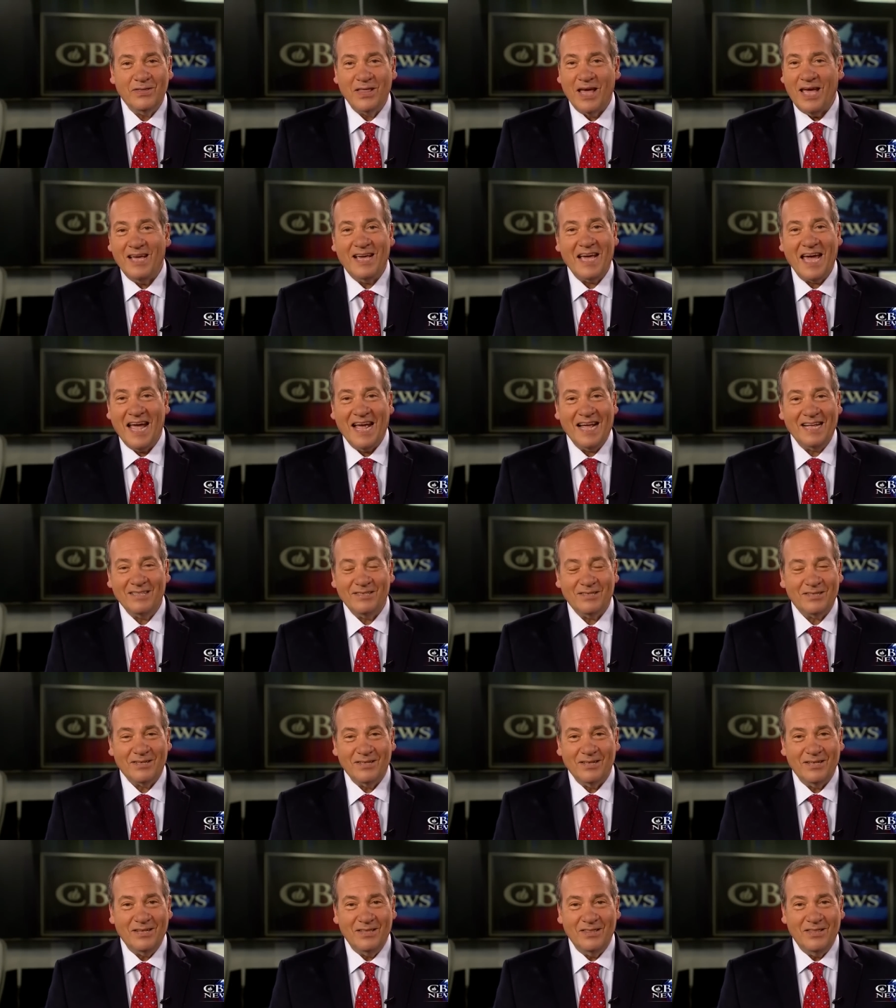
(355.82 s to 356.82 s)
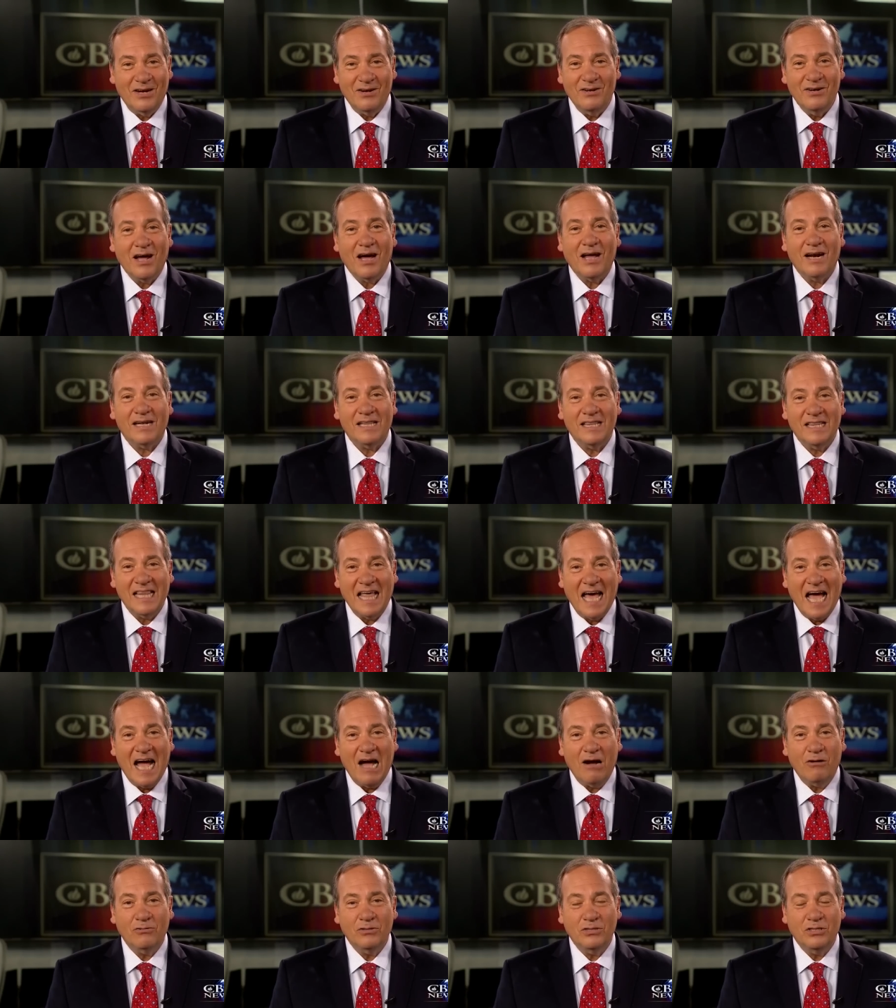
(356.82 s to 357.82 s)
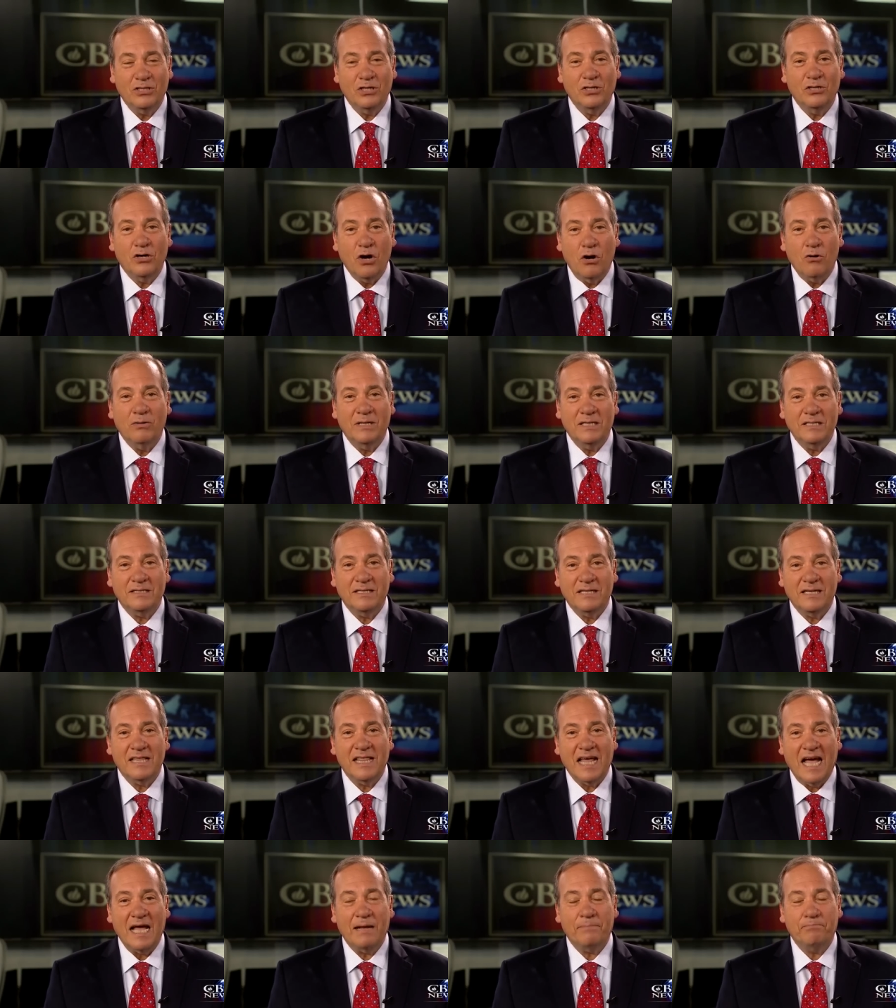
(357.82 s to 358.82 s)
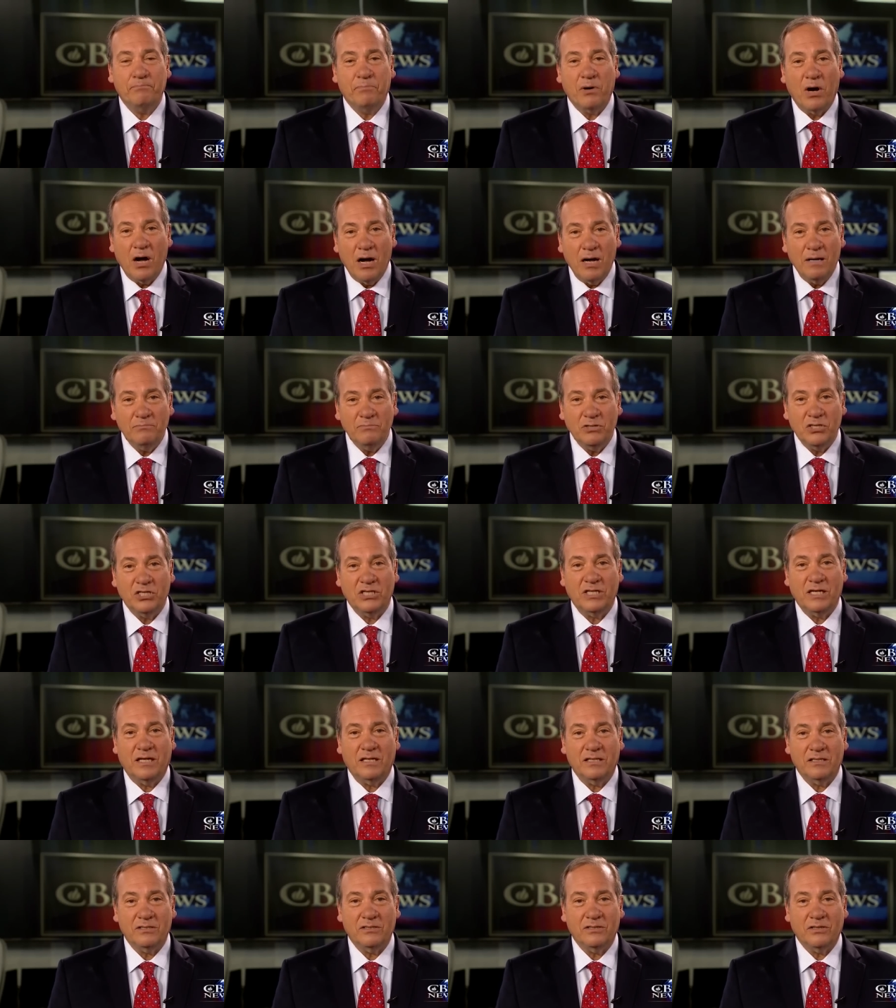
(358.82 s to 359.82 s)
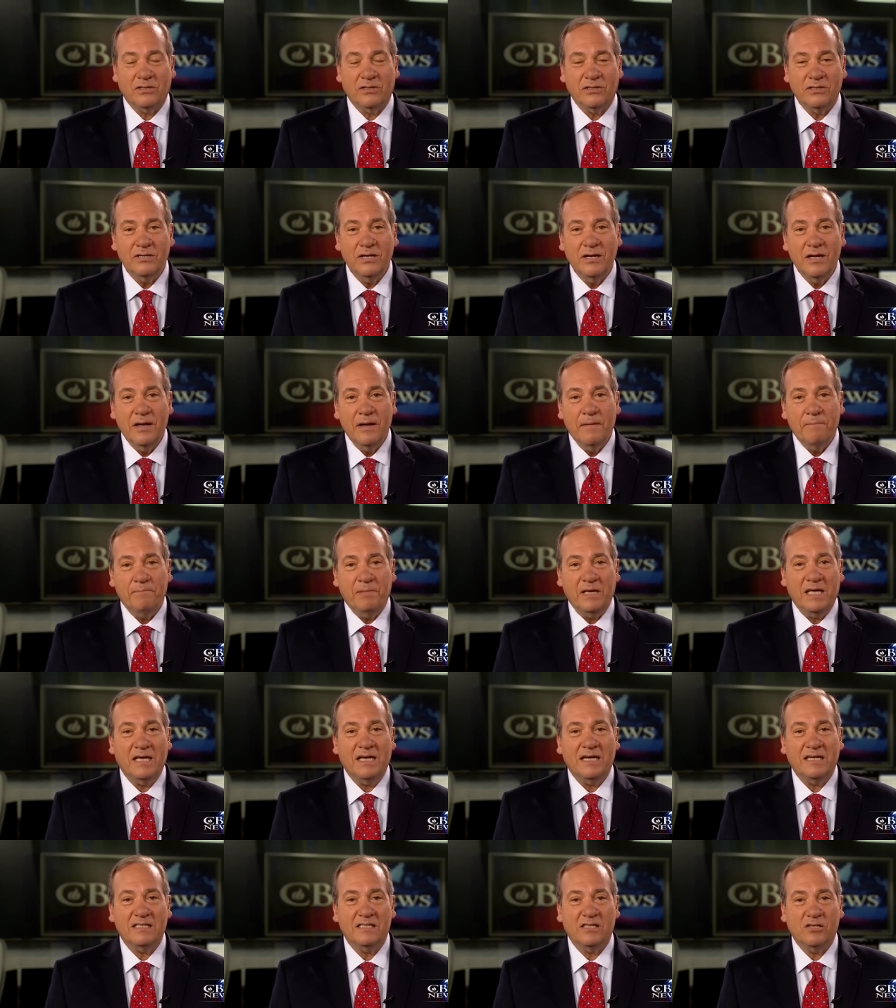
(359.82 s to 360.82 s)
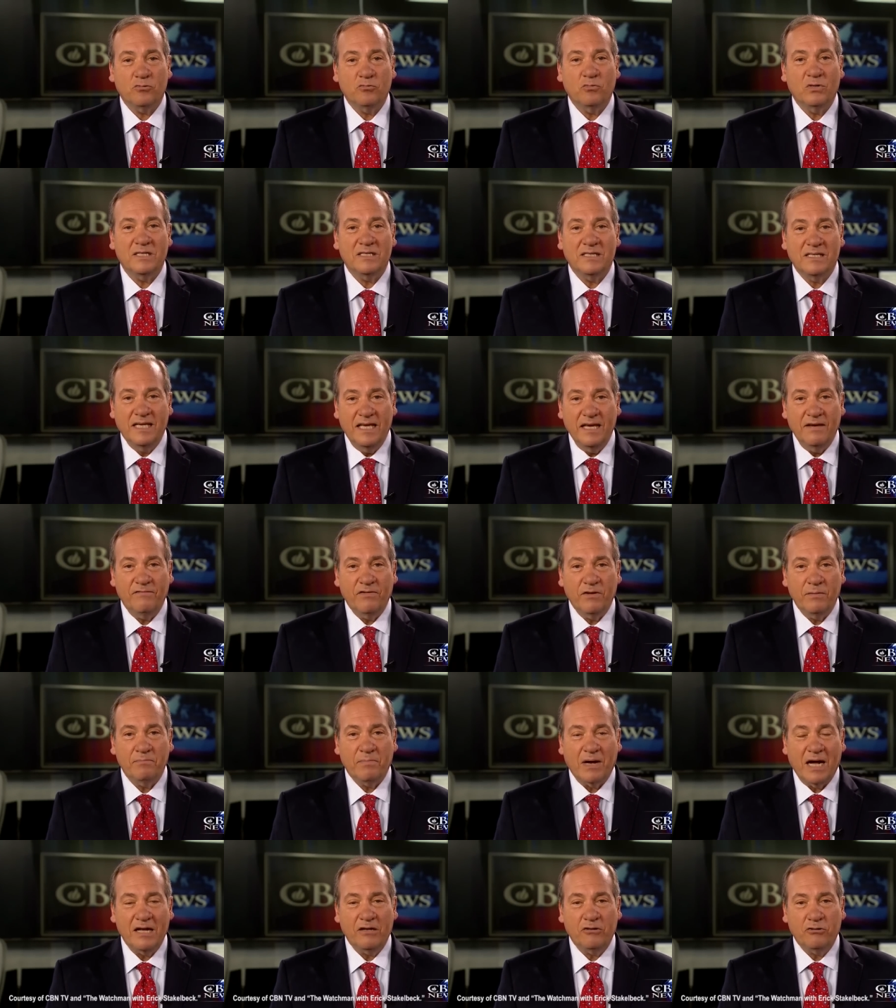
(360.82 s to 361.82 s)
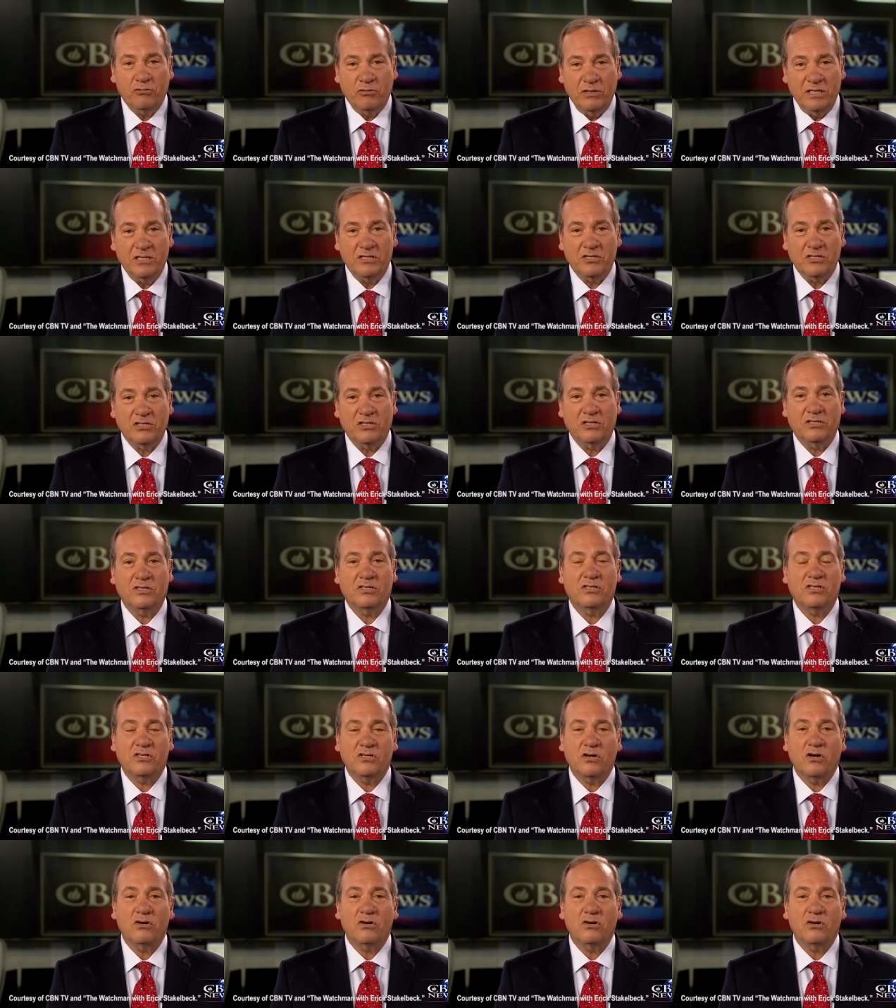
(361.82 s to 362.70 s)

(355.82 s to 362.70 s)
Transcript: they're not allowed to go into that bomb shelter because it was given by Christians.